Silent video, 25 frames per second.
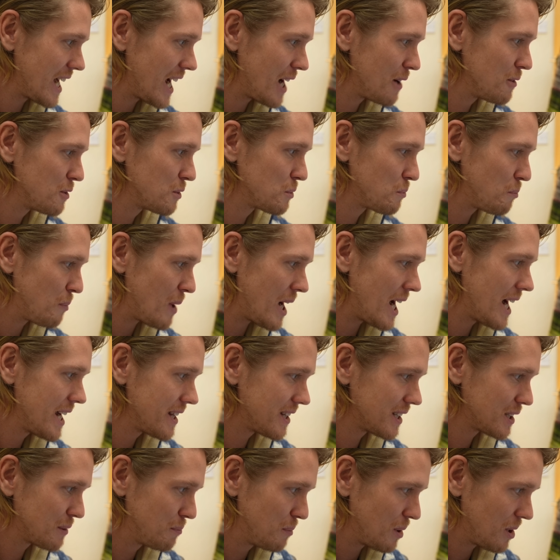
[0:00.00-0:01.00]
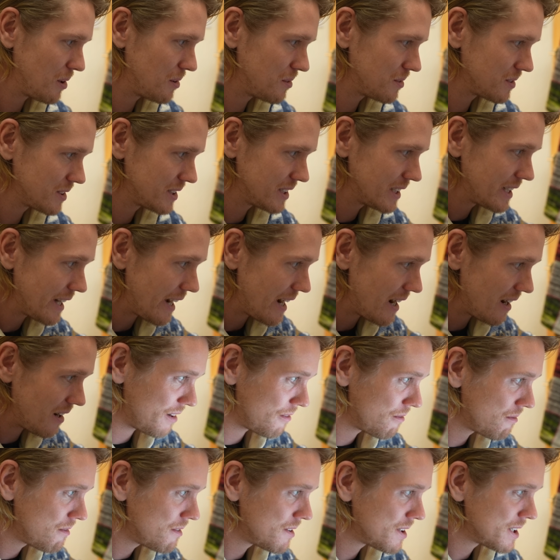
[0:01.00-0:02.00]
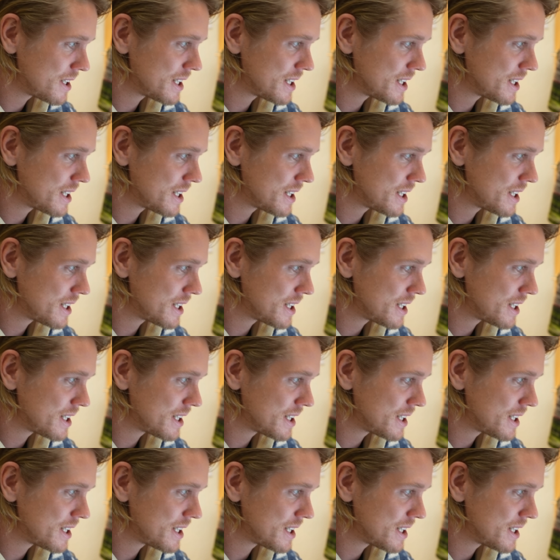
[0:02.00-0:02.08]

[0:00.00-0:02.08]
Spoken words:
I would buy this boat now.